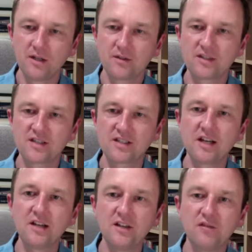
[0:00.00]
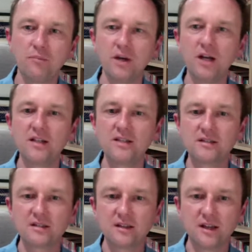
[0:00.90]
The study of
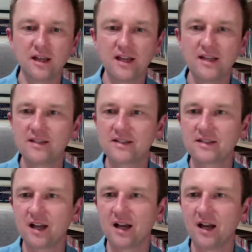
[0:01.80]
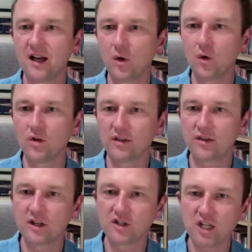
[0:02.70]
birds is
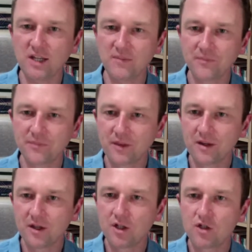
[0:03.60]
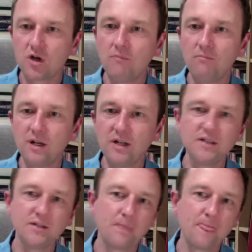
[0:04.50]
ornithology. John
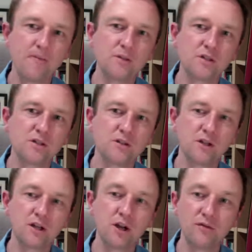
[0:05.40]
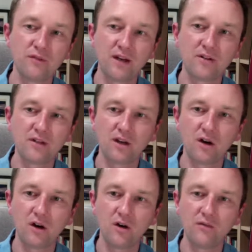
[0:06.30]
Bird was the co-founder
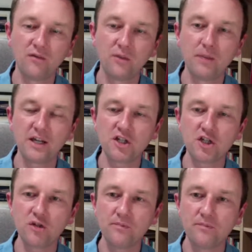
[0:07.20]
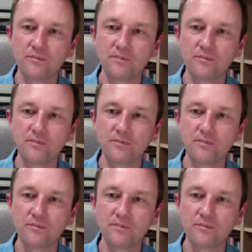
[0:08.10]
of The Big Issue.